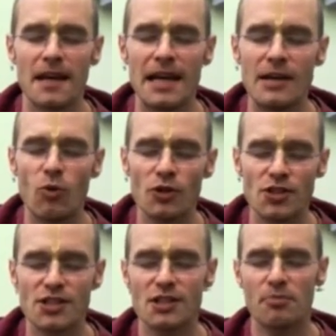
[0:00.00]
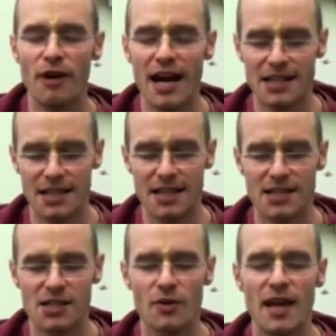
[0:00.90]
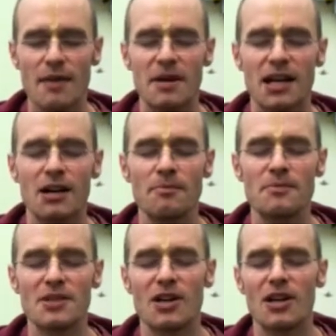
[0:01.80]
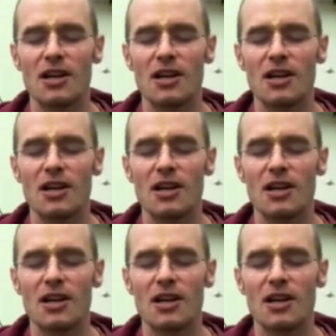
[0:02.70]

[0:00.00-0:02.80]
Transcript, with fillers: He wants us to practice so that it becomes,